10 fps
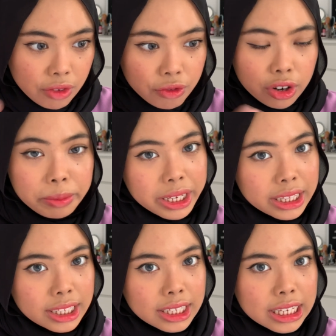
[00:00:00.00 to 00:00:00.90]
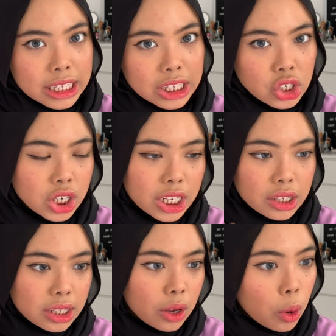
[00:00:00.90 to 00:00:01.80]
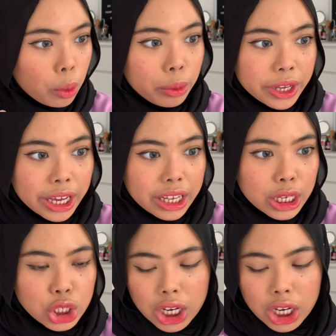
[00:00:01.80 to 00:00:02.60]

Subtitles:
For me, this is just okay-ish.